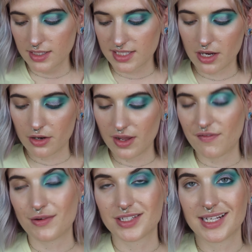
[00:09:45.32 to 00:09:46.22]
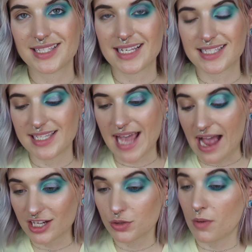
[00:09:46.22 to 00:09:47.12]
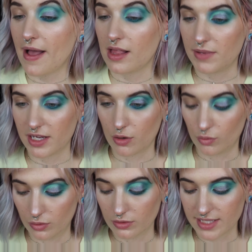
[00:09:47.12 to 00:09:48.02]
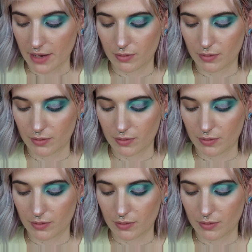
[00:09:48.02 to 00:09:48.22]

So if I was going to stick to the actual Palette Bingo rules,